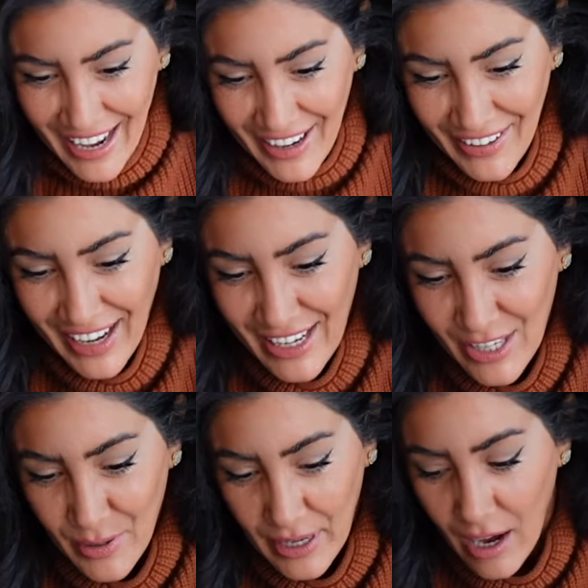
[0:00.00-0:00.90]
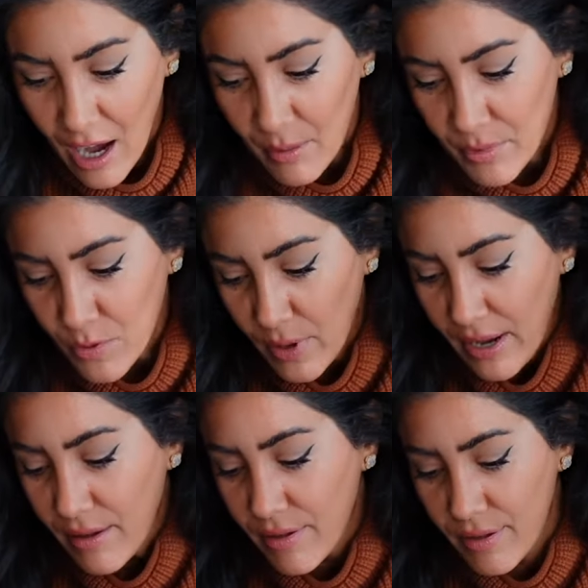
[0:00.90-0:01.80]
okay, so it comes
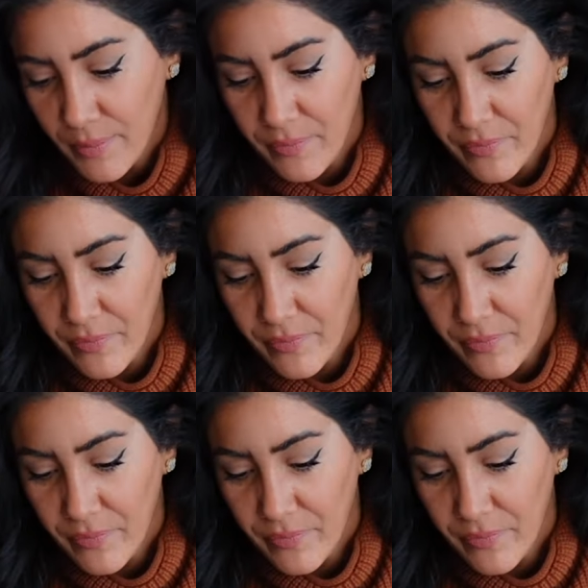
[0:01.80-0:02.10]
with